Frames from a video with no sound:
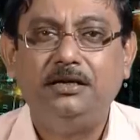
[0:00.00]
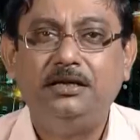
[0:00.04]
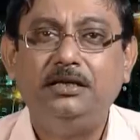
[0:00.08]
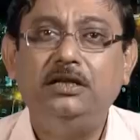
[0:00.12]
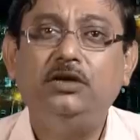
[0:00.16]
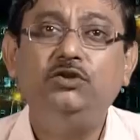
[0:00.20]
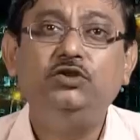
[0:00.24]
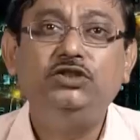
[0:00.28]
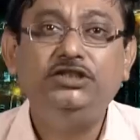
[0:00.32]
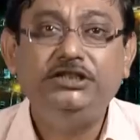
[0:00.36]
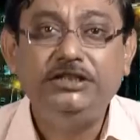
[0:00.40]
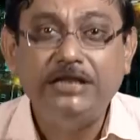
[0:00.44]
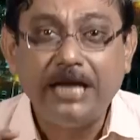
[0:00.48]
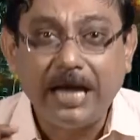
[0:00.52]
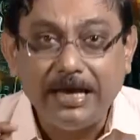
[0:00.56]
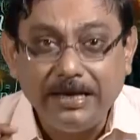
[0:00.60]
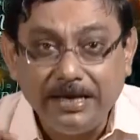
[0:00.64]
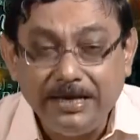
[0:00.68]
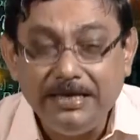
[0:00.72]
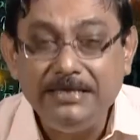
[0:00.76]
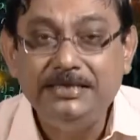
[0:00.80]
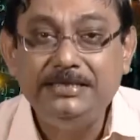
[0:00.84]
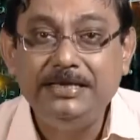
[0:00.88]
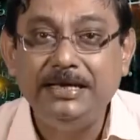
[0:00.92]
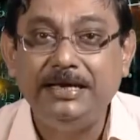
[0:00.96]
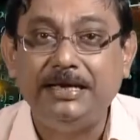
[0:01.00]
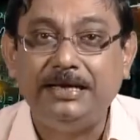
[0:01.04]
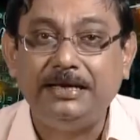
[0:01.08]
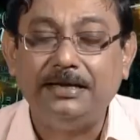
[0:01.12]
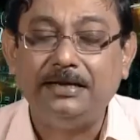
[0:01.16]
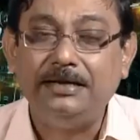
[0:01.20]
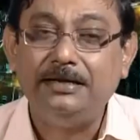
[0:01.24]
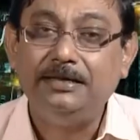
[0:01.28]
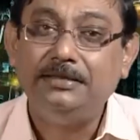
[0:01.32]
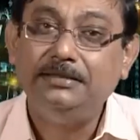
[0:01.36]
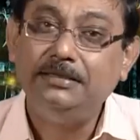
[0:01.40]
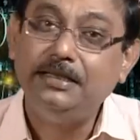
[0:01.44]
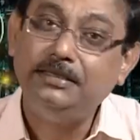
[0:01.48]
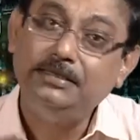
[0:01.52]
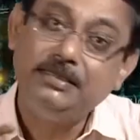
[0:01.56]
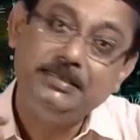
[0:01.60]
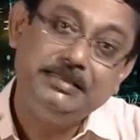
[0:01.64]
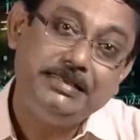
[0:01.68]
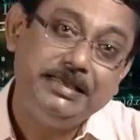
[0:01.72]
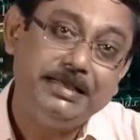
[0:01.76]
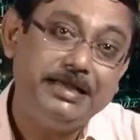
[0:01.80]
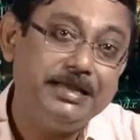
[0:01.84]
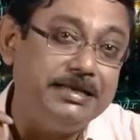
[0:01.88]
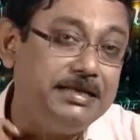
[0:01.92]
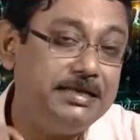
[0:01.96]
Now, shall I say that the
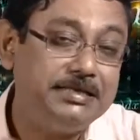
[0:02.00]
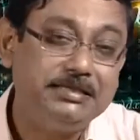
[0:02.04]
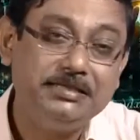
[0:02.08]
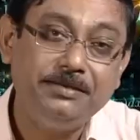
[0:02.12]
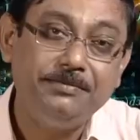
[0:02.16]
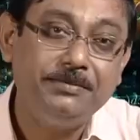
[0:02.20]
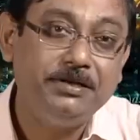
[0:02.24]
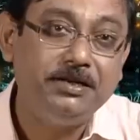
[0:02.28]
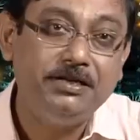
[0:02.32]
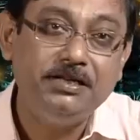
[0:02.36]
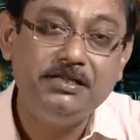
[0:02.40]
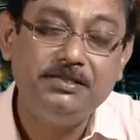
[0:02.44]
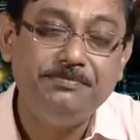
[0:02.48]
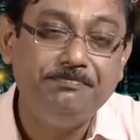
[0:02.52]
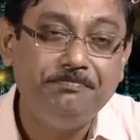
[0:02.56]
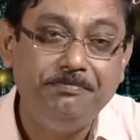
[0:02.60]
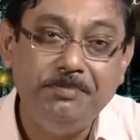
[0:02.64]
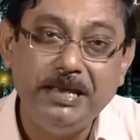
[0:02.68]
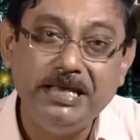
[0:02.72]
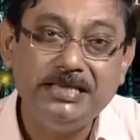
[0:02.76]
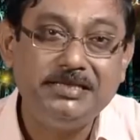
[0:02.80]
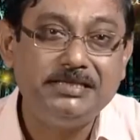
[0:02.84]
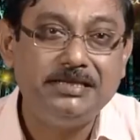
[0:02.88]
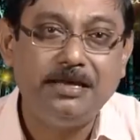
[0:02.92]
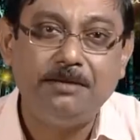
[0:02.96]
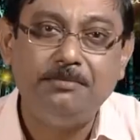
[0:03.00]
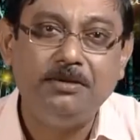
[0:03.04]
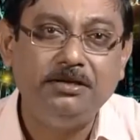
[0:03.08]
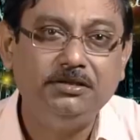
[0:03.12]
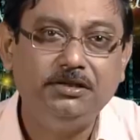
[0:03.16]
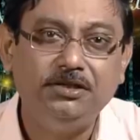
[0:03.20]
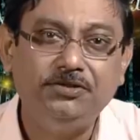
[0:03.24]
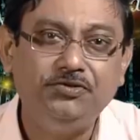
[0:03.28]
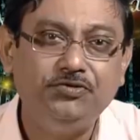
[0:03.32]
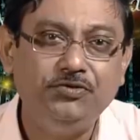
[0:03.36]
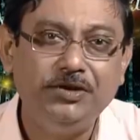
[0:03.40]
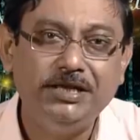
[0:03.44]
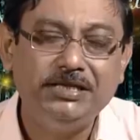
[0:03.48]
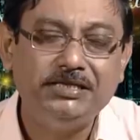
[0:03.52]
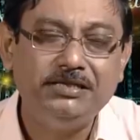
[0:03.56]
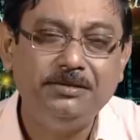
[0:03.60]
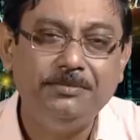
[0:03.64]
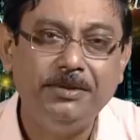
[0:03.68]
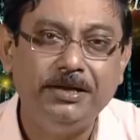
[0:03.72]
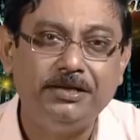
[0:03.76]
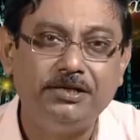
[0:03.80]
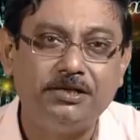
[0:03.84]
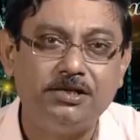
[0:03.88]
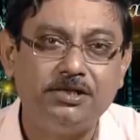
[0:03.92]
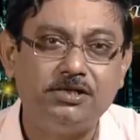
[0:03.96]
second estimator is best among the three
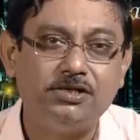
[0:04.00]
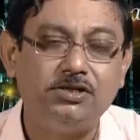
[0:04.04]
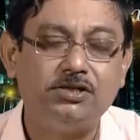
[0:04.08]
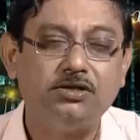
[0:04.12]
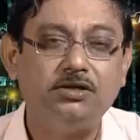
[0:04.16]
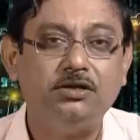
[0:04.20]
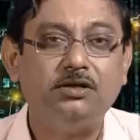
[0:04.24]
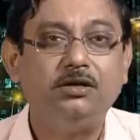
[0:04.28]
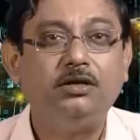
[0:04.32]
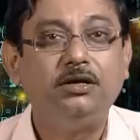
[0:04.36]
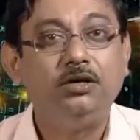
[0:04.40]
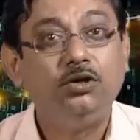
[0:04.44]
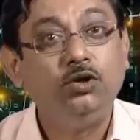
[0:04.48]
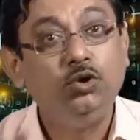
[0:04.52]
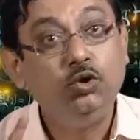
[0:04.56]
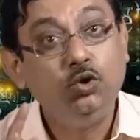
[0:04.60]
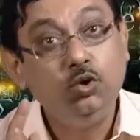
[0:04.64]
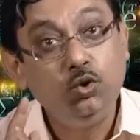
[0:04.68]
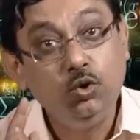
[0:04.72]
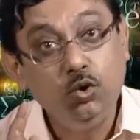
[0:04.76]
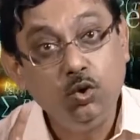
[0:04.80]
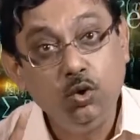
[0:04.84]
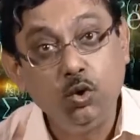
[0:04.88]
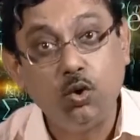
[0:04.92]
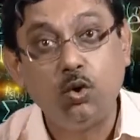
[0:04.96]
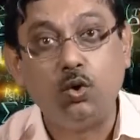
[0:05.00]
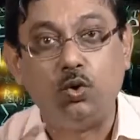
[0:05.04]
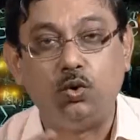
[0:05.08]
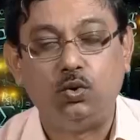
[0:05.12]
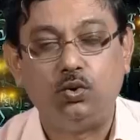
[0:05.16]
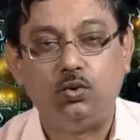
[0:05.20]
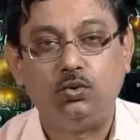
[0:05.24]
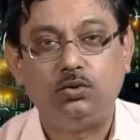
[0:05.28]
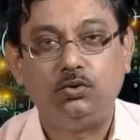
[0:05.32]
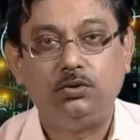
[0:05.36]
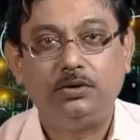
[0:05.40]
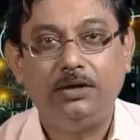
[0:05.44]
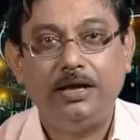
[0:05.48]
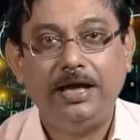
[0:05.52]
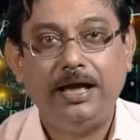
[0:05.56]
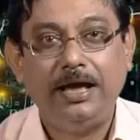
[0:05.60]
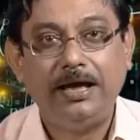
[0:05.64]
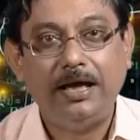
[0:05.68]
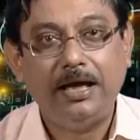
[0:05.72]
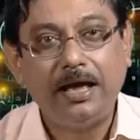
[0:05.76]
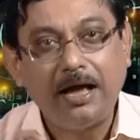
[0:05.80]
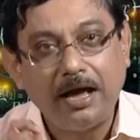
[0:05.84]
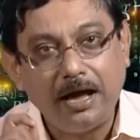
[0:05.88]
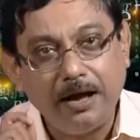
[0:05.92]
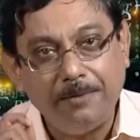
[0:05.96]
estimators? No.
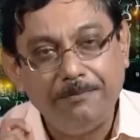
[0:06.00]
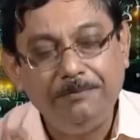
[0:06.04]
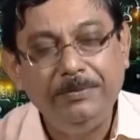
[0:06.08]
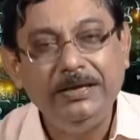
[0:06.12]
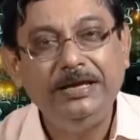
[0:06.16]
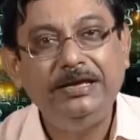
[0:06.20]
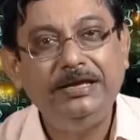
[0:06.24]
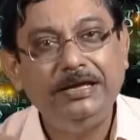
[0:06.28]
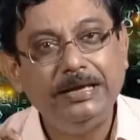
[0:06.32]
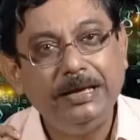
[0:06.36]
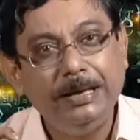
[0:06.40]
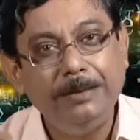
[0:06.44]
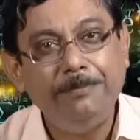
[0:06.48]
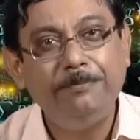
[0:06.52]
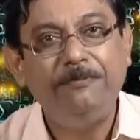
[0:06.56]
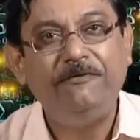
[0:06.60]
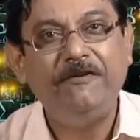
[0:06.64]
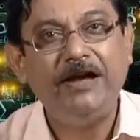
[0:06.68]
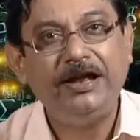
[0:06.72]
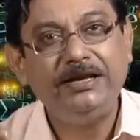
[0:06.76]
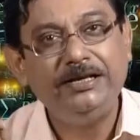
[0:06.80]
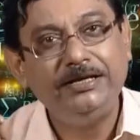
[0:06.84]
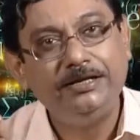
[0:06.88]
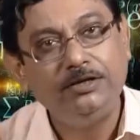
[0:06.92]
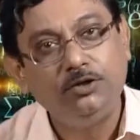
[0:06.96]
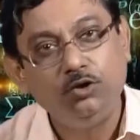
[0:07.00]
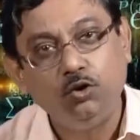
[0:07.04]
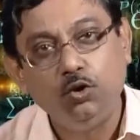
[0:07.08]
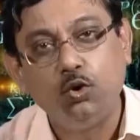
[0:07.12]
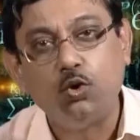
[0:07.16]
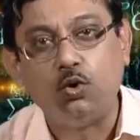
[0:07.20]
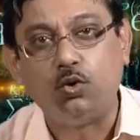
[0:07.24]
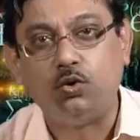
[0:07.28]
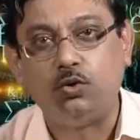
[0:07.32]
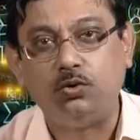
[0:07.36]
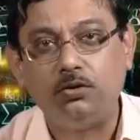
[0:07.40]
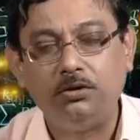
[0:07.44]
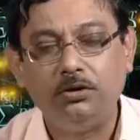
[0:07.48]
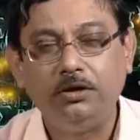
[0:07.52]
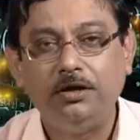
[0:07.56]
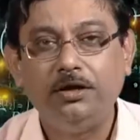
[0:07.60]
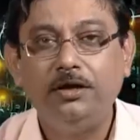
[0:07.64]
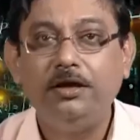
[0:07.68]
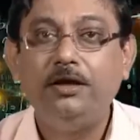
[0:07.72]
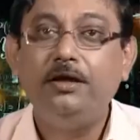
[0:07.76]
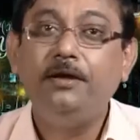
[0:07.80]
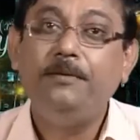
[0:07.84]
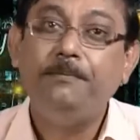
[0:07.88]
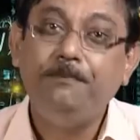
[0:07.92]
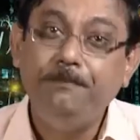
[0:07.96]
A big emphatic no.
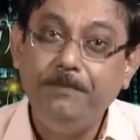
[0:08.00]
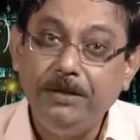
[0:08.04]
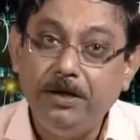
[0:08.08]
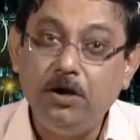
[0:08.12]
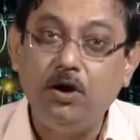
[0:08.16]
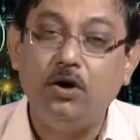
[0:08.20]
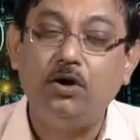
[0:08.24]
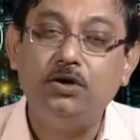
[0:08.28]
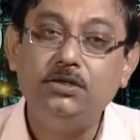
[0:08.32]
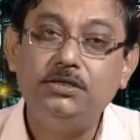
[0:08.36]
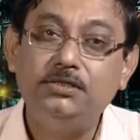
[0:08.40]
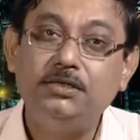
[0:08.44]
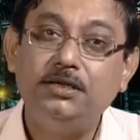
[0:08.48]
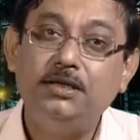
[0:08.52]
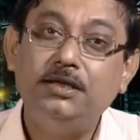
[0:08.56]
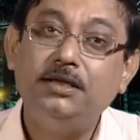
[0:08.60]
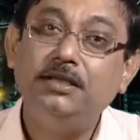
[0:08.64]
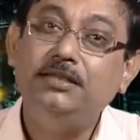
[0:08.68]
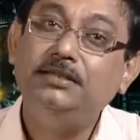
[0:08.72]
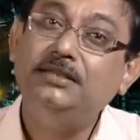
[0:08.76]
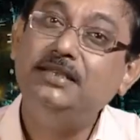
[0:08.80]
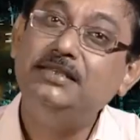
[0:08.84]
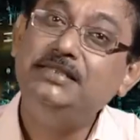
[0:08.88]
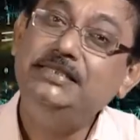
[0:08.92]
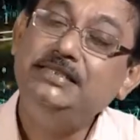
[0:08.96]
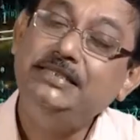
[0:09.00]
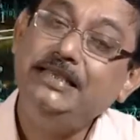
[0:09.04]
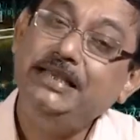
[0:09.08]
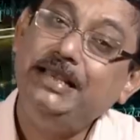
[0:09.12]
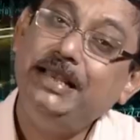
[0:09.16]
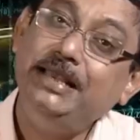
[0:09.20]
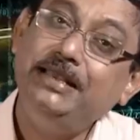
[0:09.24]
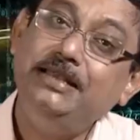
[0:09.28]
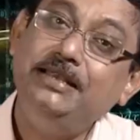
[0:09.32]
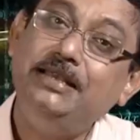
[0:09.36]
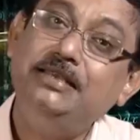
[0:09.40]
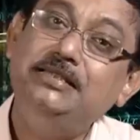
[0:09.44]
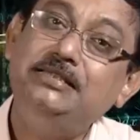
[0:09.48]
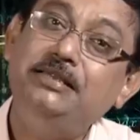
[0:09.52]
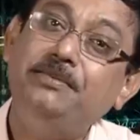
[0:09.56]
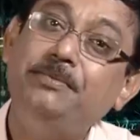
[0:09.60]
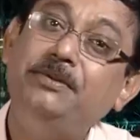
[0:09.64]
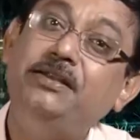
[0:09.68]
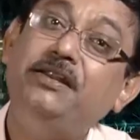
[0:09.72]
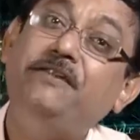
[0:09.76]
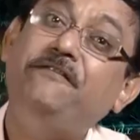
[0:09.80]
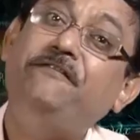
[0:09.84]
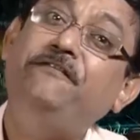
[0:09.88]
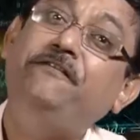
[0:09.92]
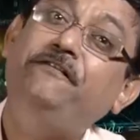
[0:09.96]
Because the second
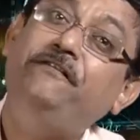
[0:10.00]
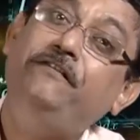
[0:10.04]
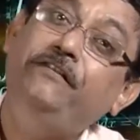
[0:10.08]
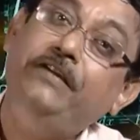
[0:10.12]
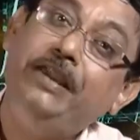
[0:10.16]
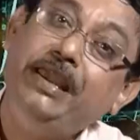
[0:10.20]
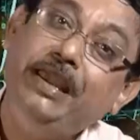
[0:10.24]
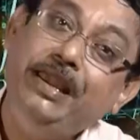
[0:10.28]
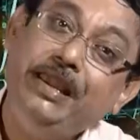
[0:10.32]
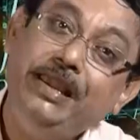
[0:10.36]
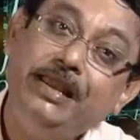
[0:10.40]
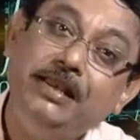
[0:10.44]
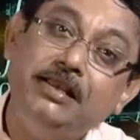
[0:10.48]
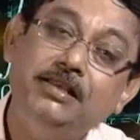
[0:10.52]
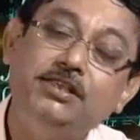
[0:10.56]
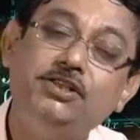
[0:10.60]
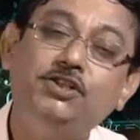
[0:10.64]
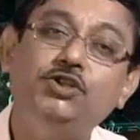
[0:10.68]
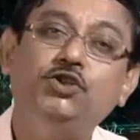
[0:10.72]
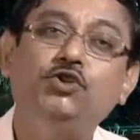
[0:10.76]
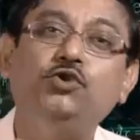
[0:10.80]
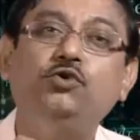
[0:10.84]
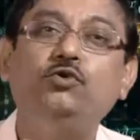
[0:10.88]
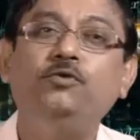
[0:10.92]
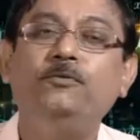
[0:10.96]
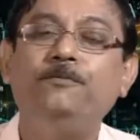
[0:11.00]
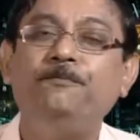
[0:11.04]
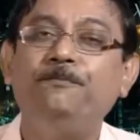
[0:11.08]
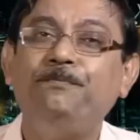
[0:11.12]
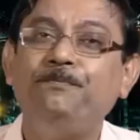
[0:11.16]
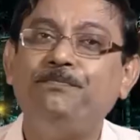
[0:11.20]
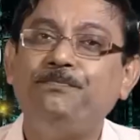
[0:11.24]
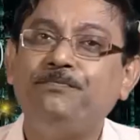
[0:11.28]
estimator fails to